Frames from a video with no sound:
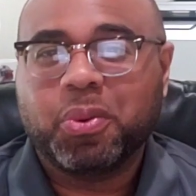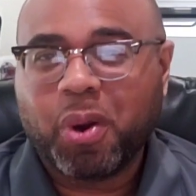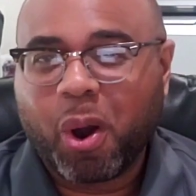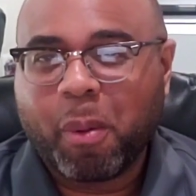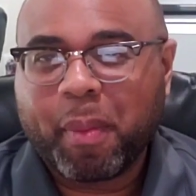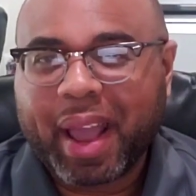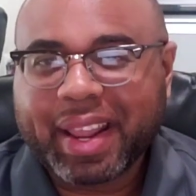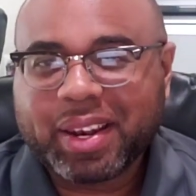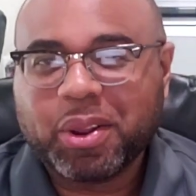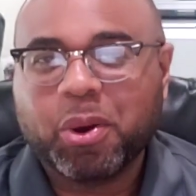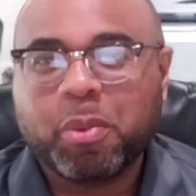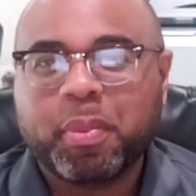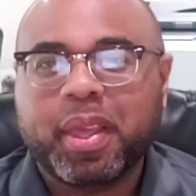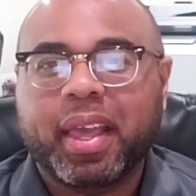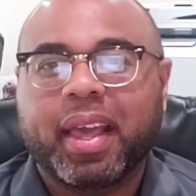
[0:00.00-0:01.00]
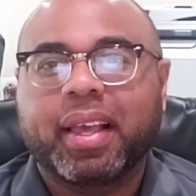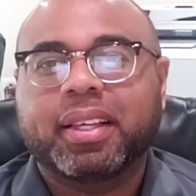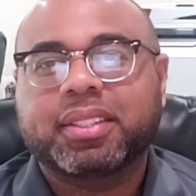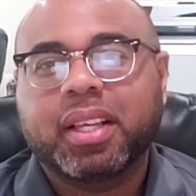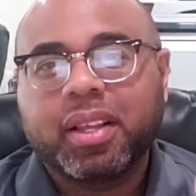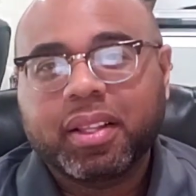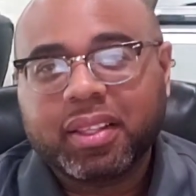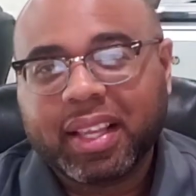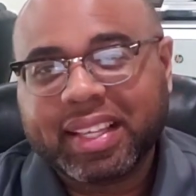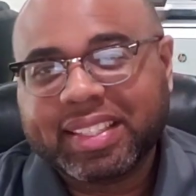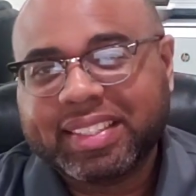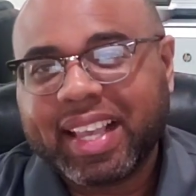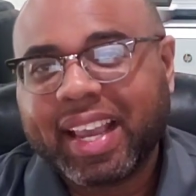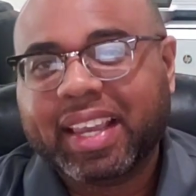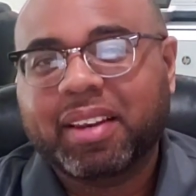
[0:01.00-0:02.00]
you all might know me as the
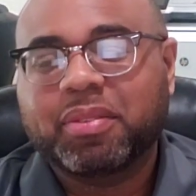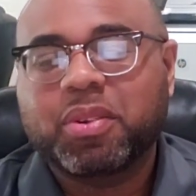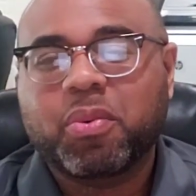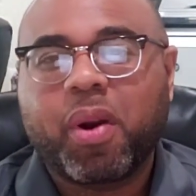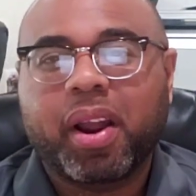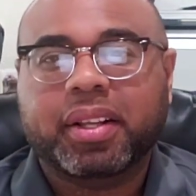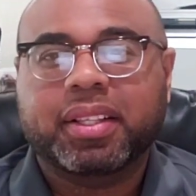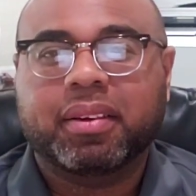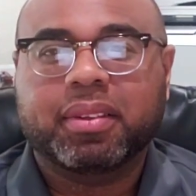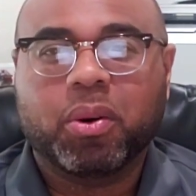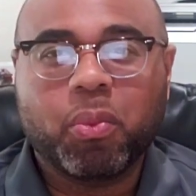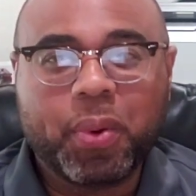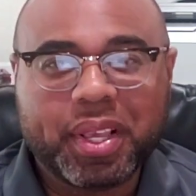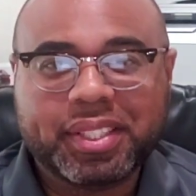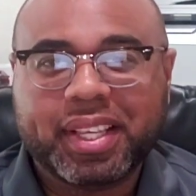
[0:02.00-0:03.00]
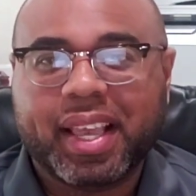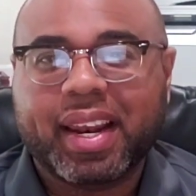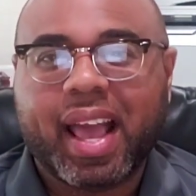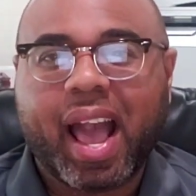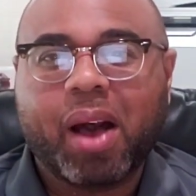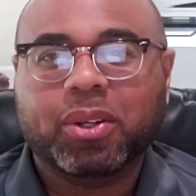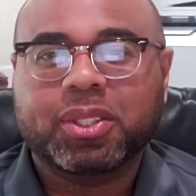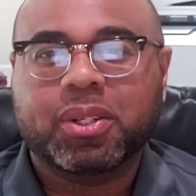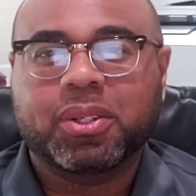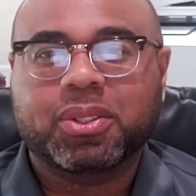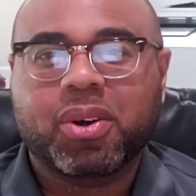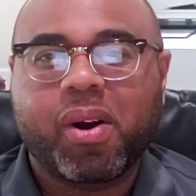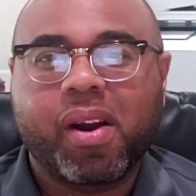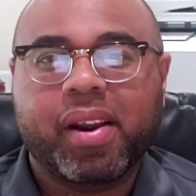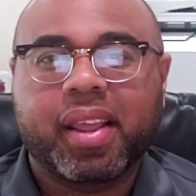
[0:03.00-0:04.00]
Executive Director of the Louisiana Housing
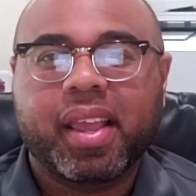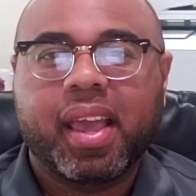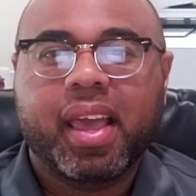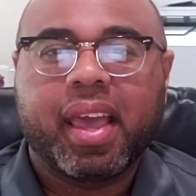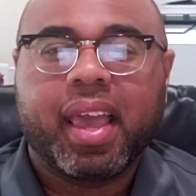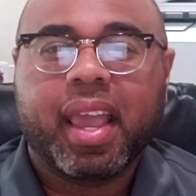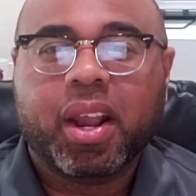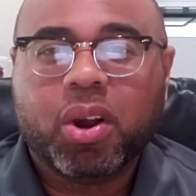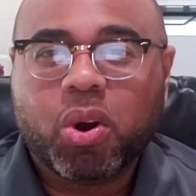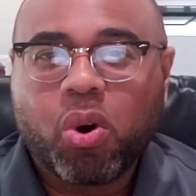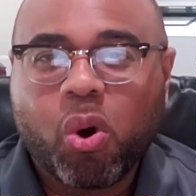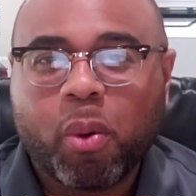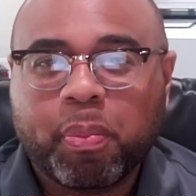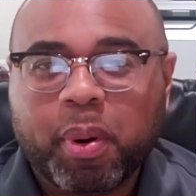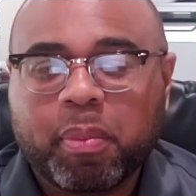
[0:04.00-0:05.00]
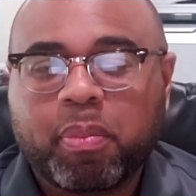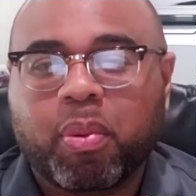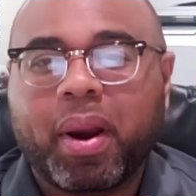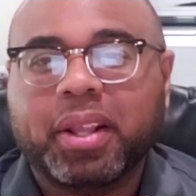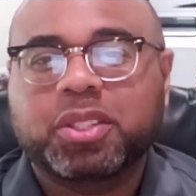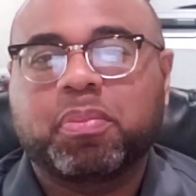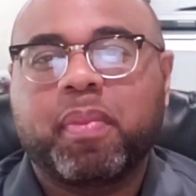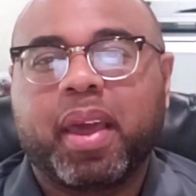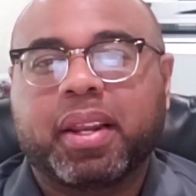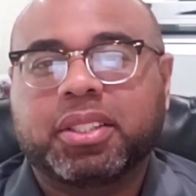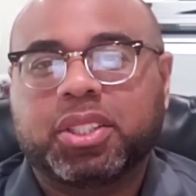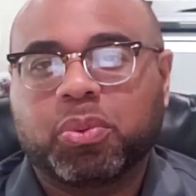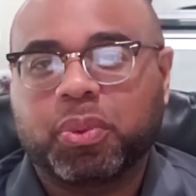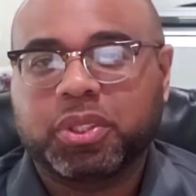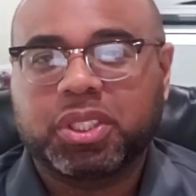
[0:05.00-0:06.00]
Authority, a corporate branch
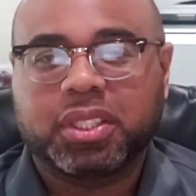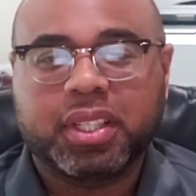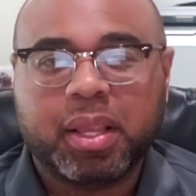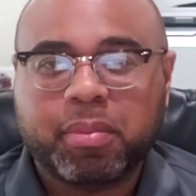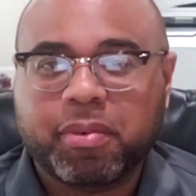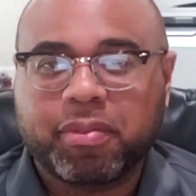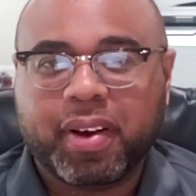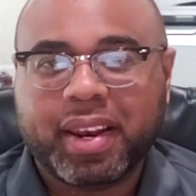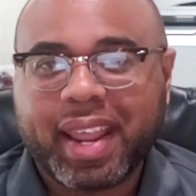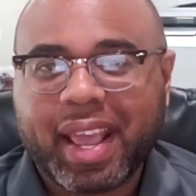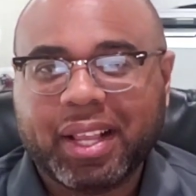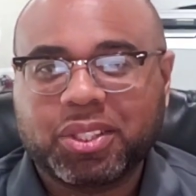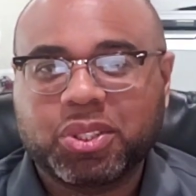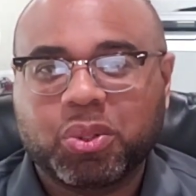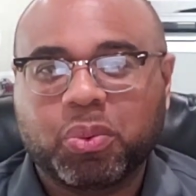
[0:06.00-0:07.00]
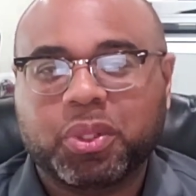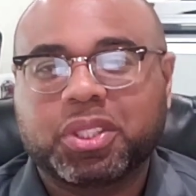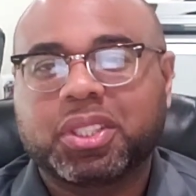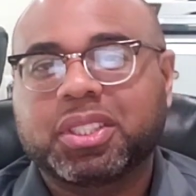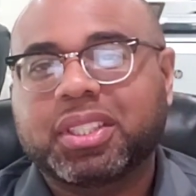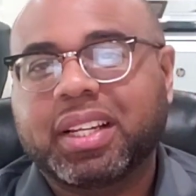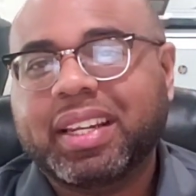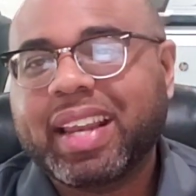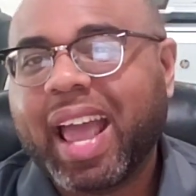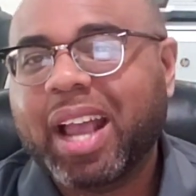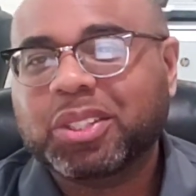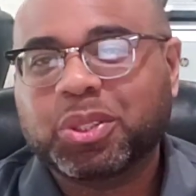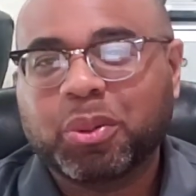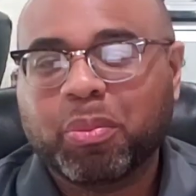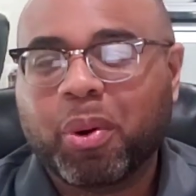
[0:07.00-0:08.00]
manager with Geneva Financial, which is a
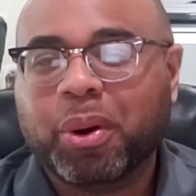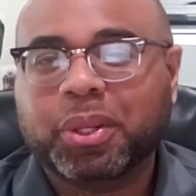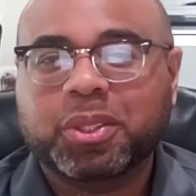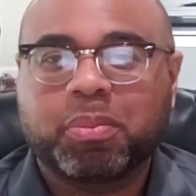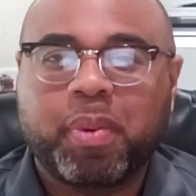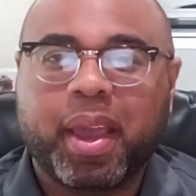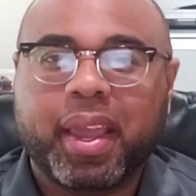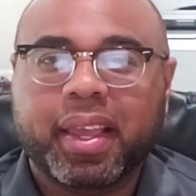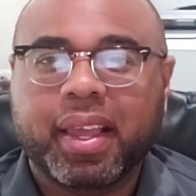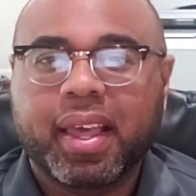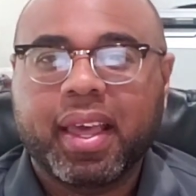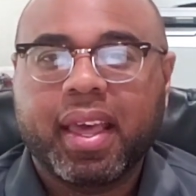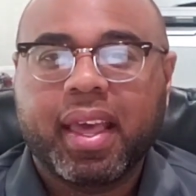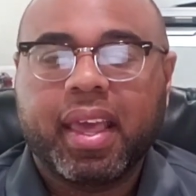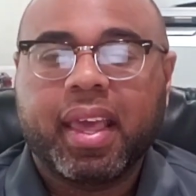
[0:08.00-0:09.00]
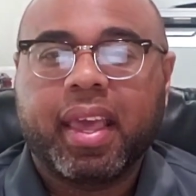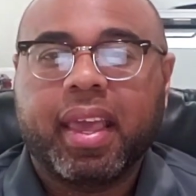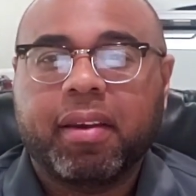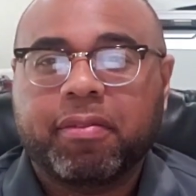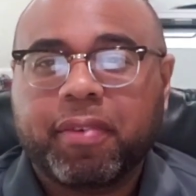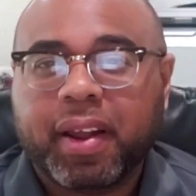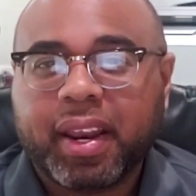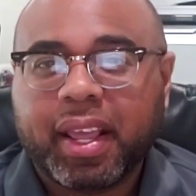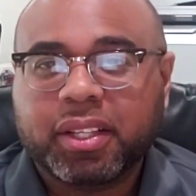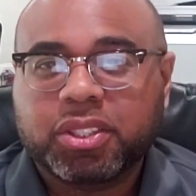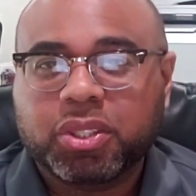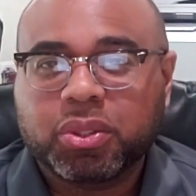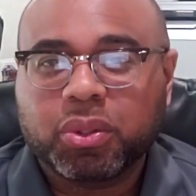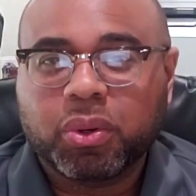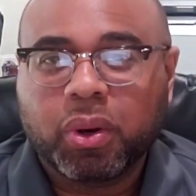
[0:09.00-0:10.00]
national mortgage bank, a
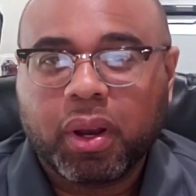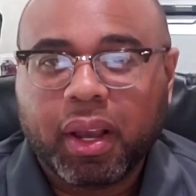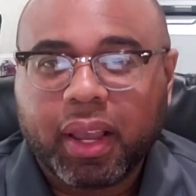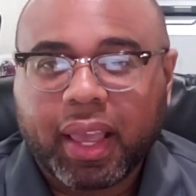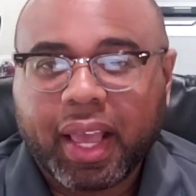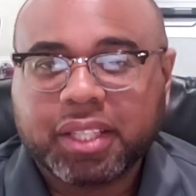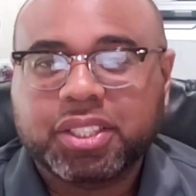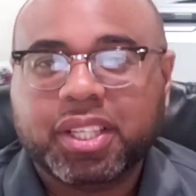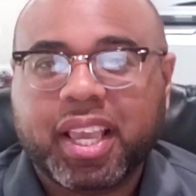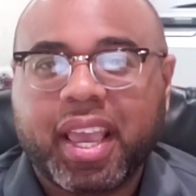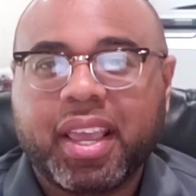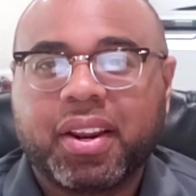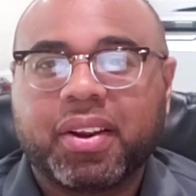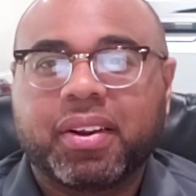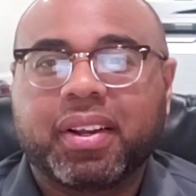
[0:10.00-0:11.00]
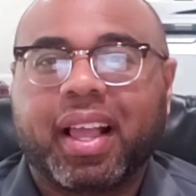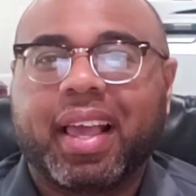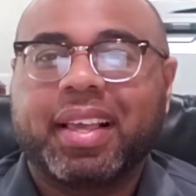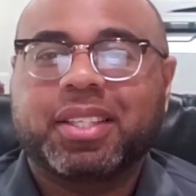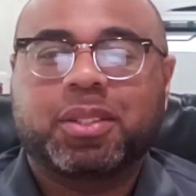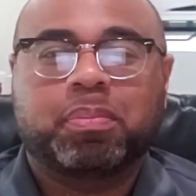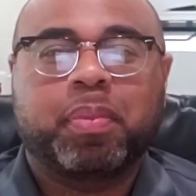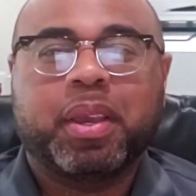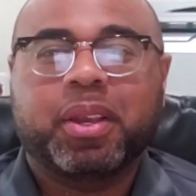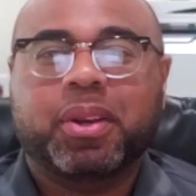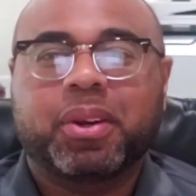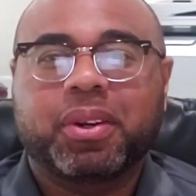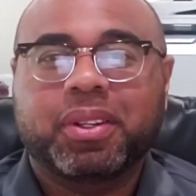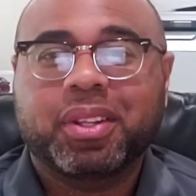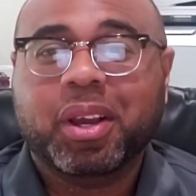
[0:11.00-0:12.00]
financial educator, a
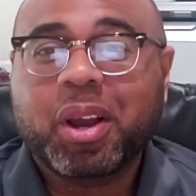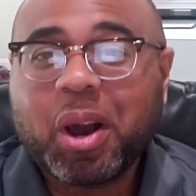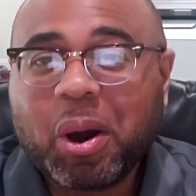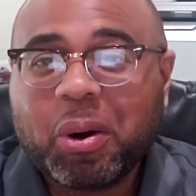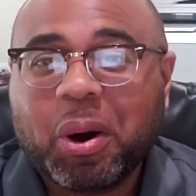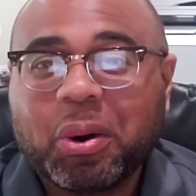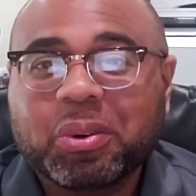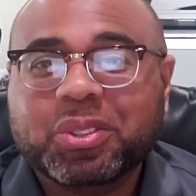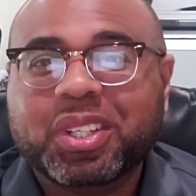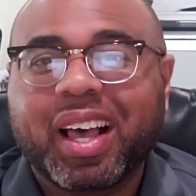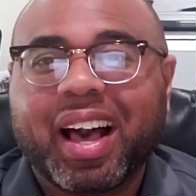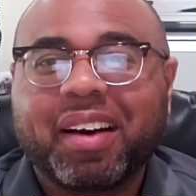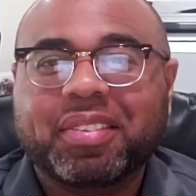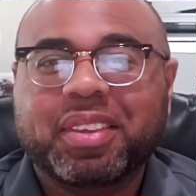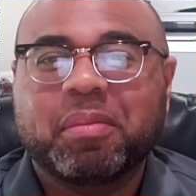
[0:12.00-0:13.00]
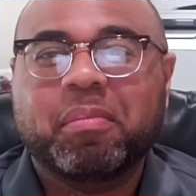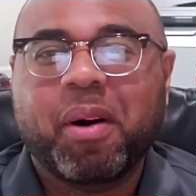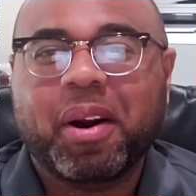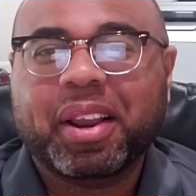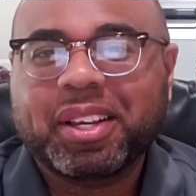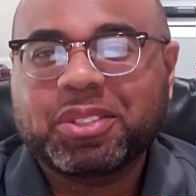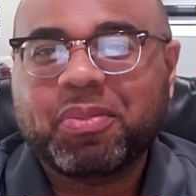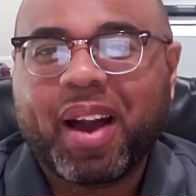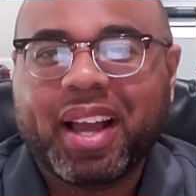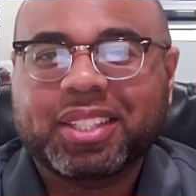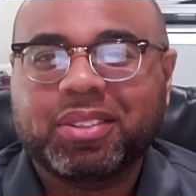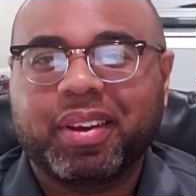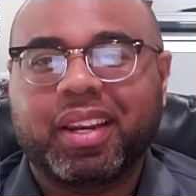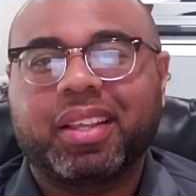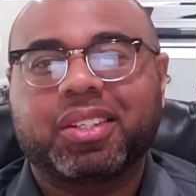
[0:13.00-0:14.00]
speaker, the co-host of the Mortgage Wise
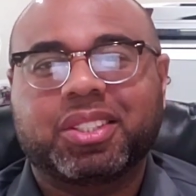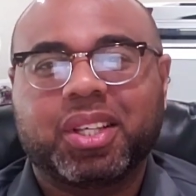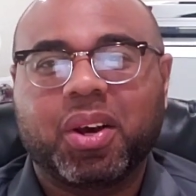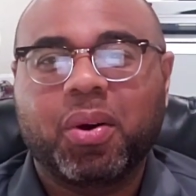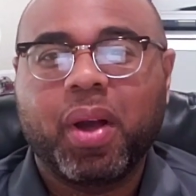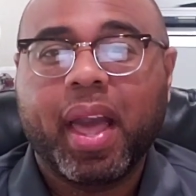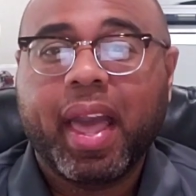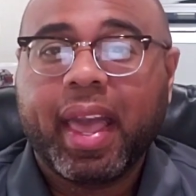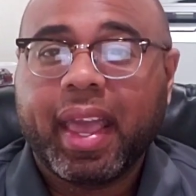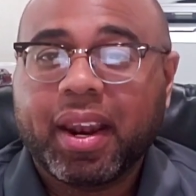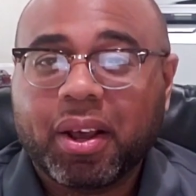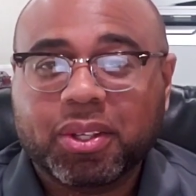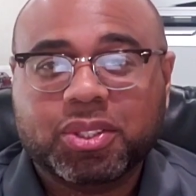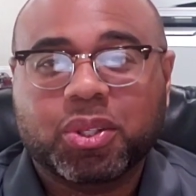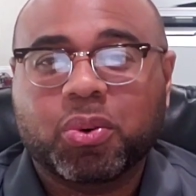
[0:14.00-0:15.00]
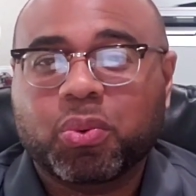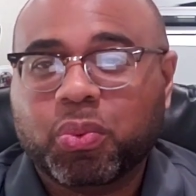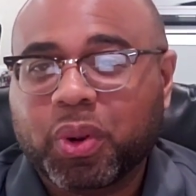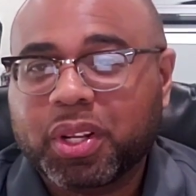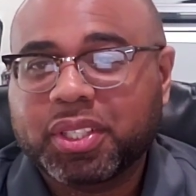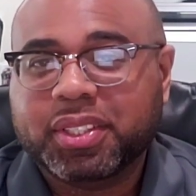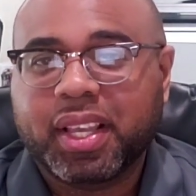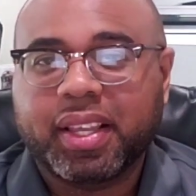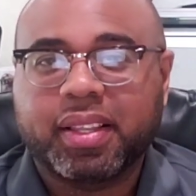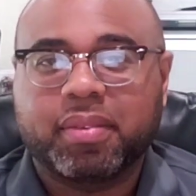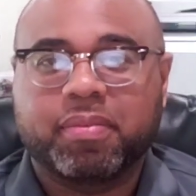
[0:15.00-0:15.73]
radio show, and also real estate